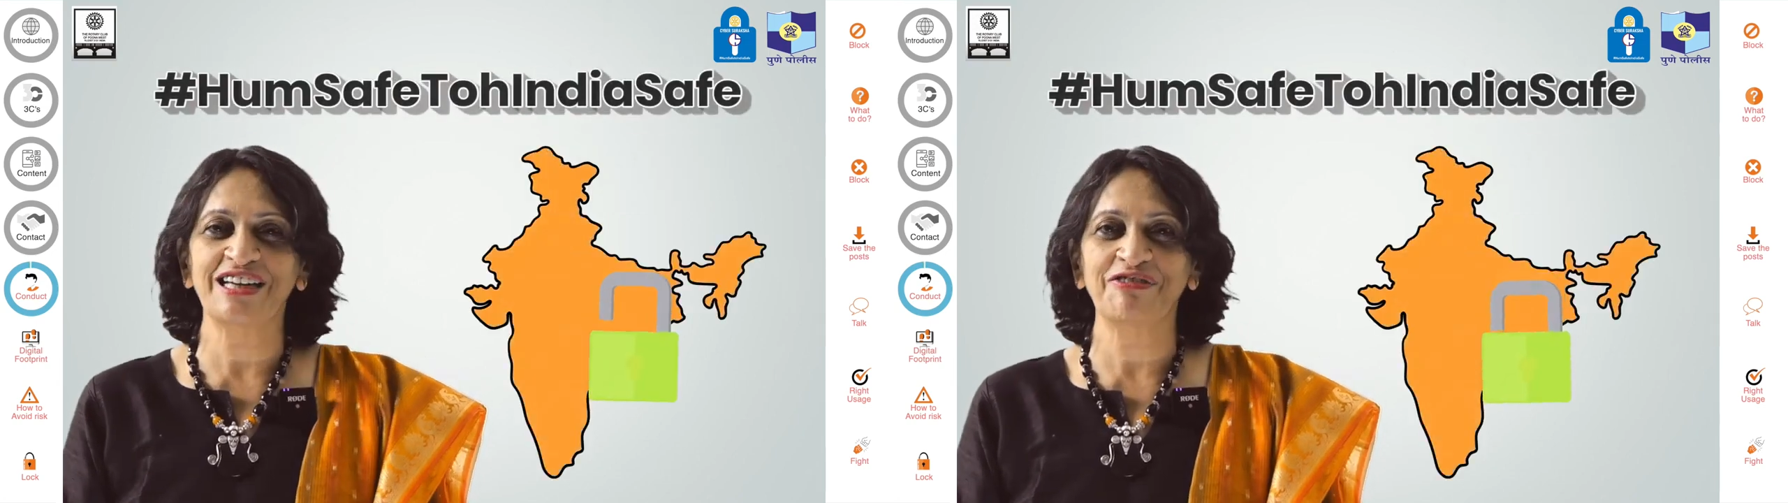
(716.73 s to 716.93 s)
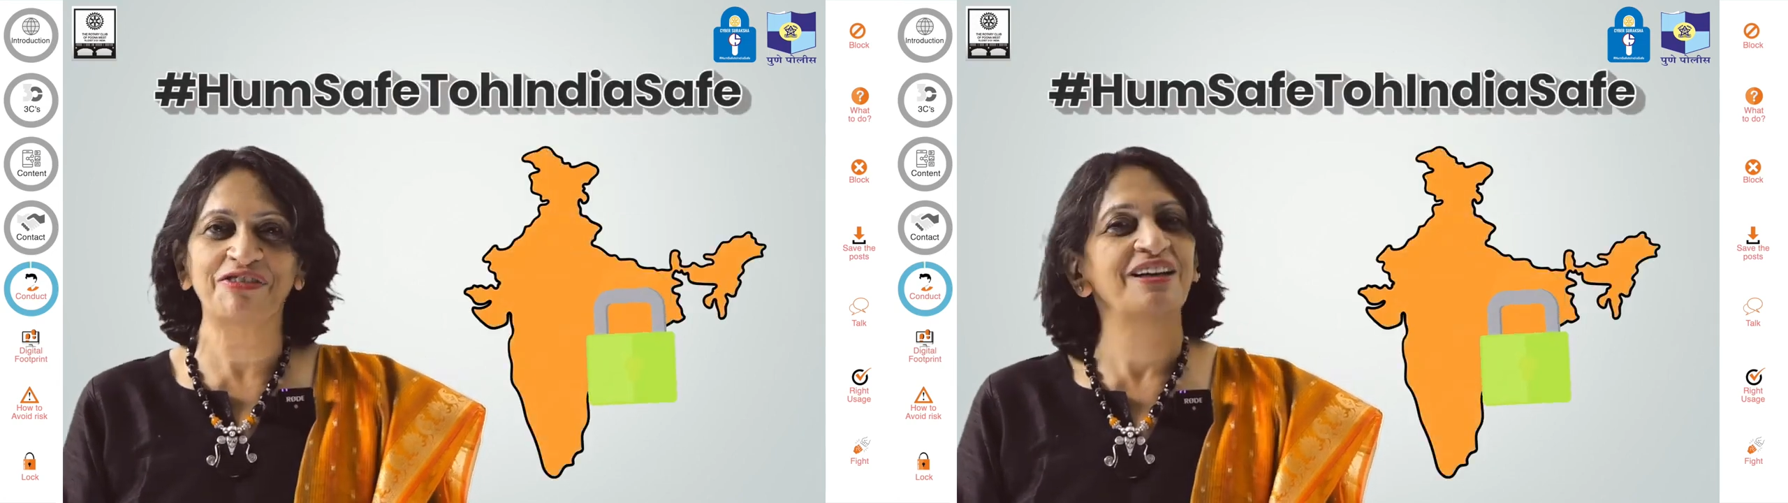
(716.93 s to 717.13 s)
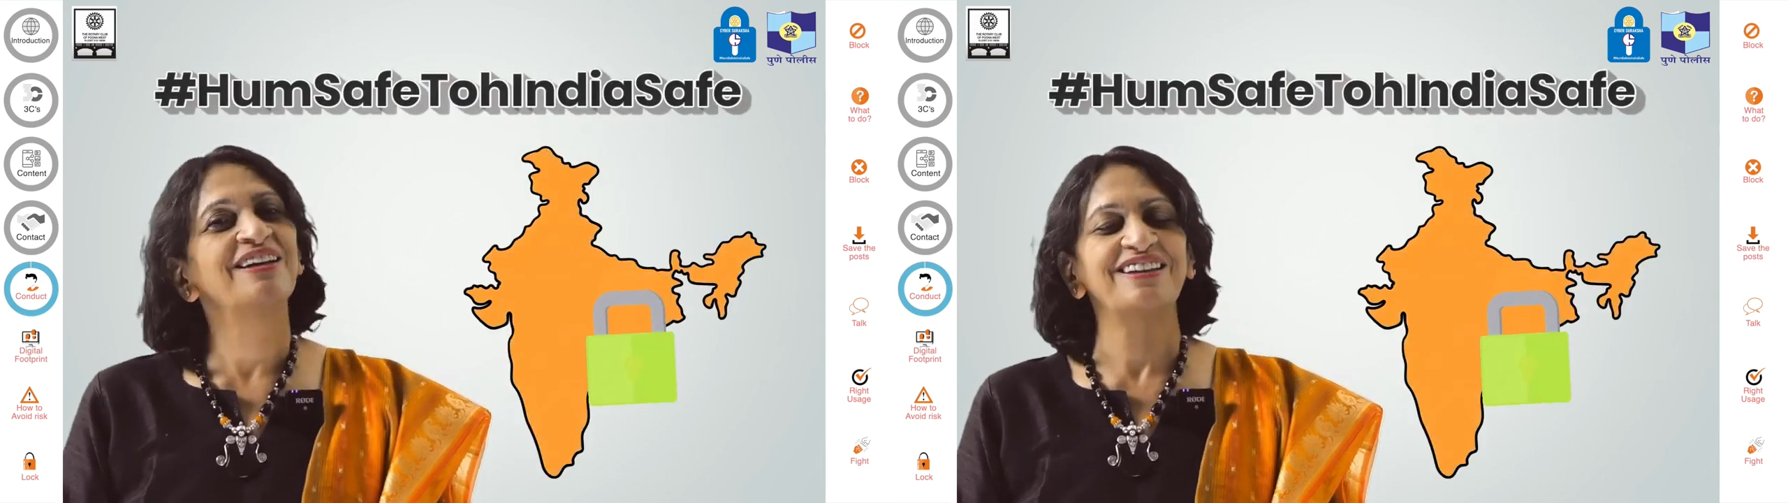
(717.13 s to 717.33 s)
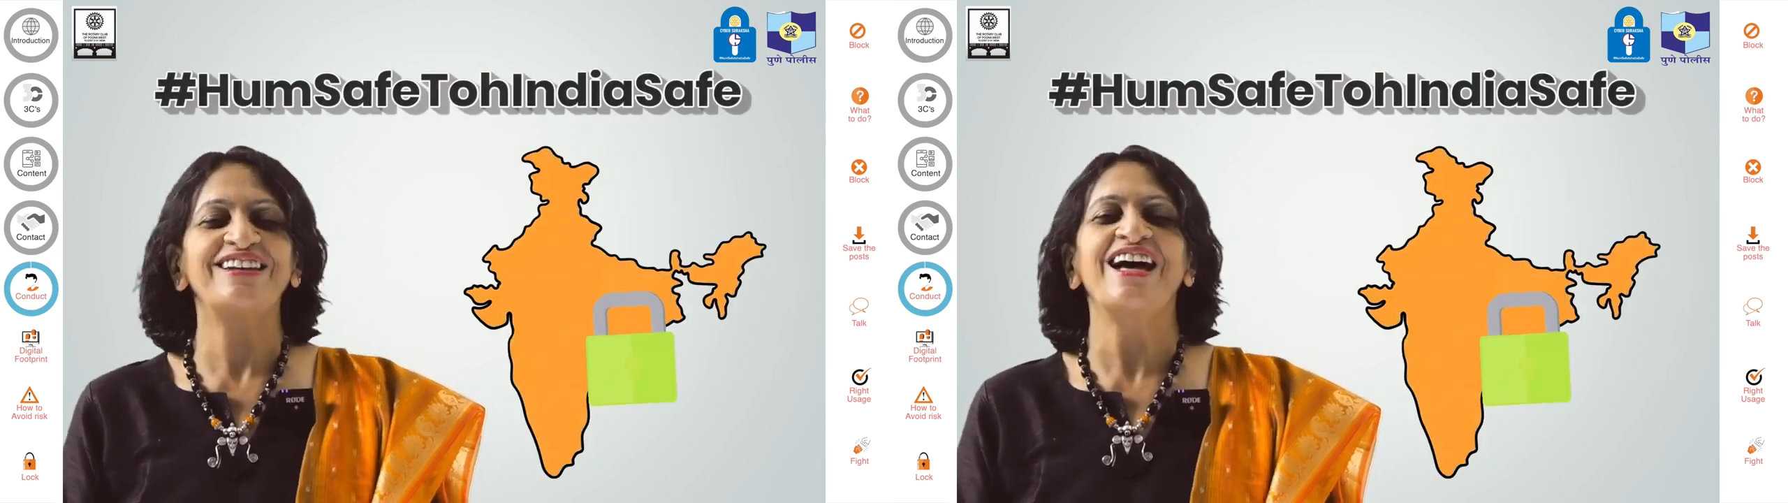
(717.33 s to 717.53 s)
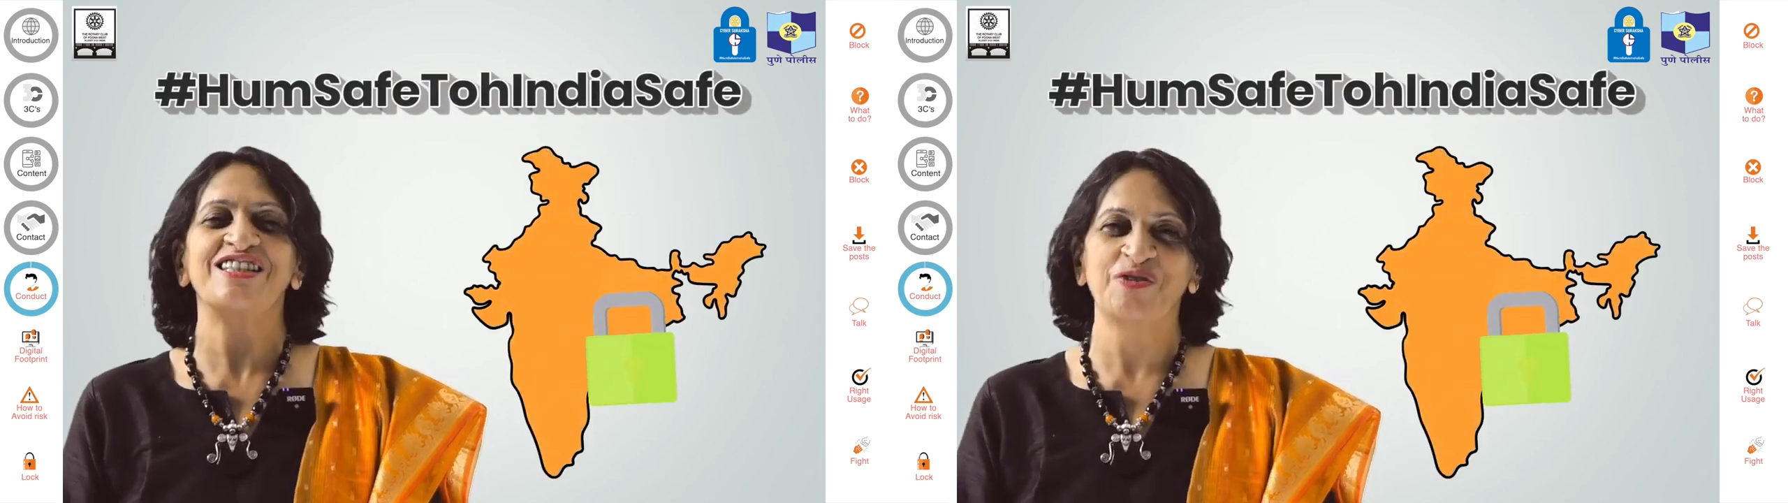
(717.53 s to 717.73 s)
safe.
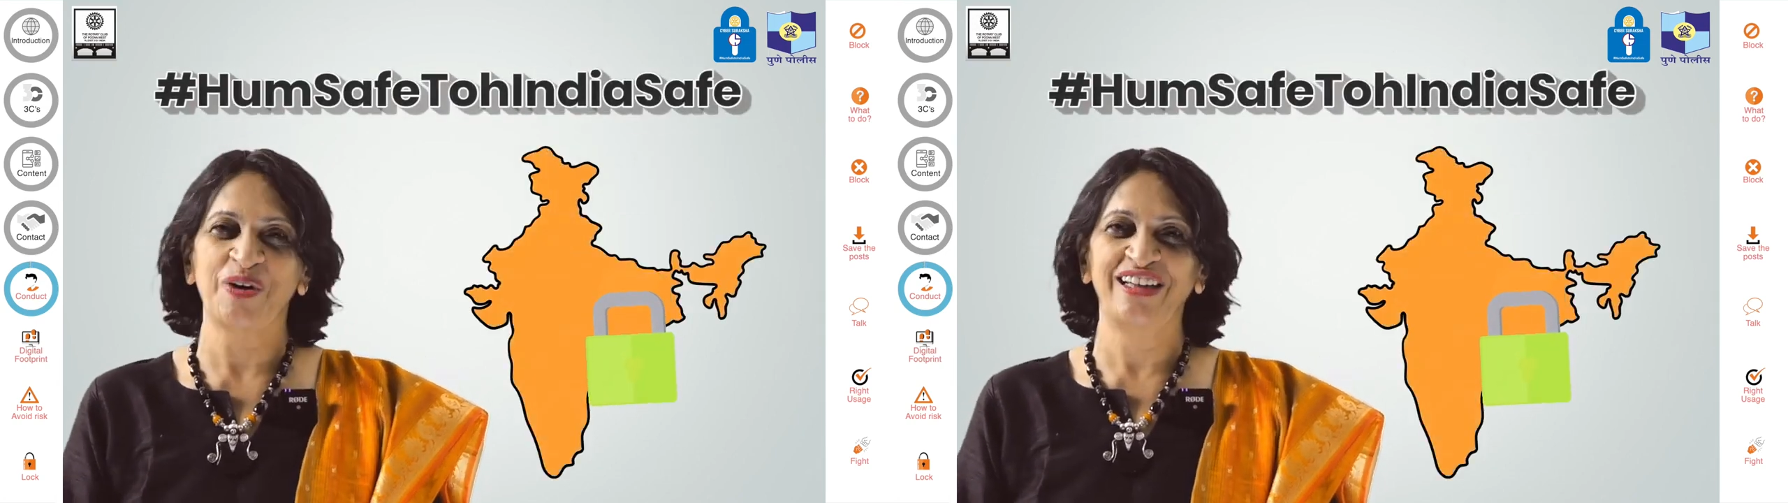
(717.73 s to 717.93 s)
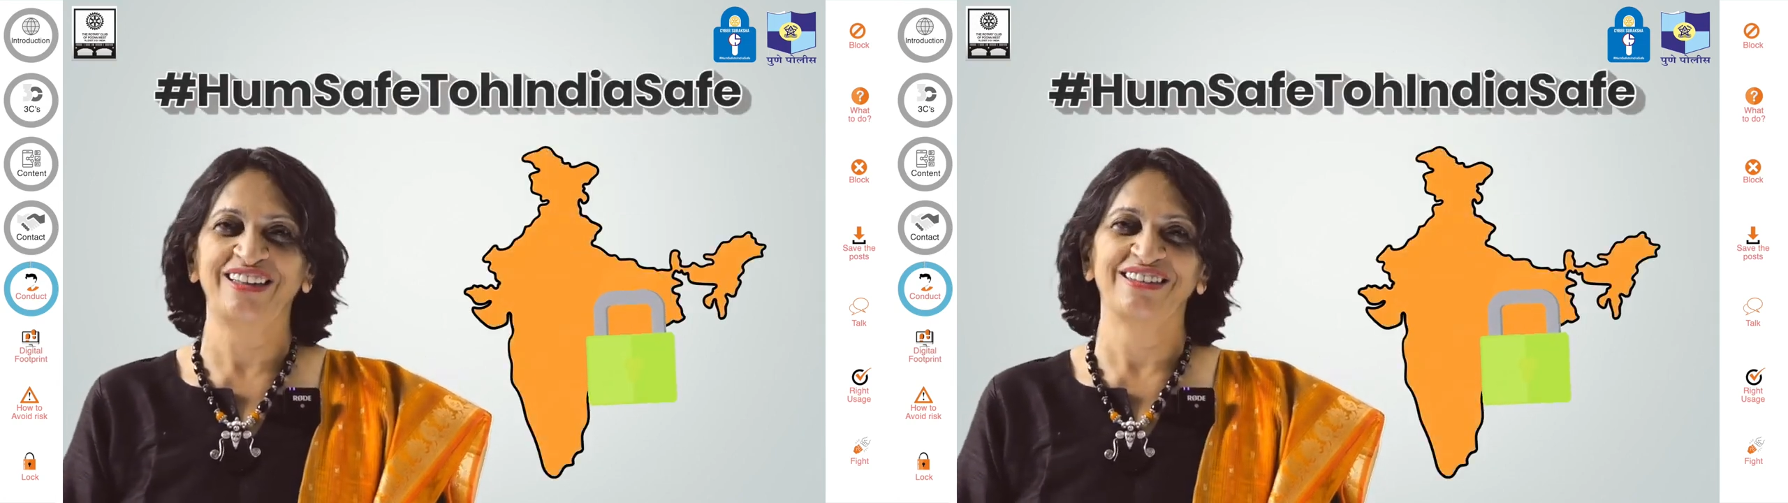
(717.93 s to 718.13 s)
That's why.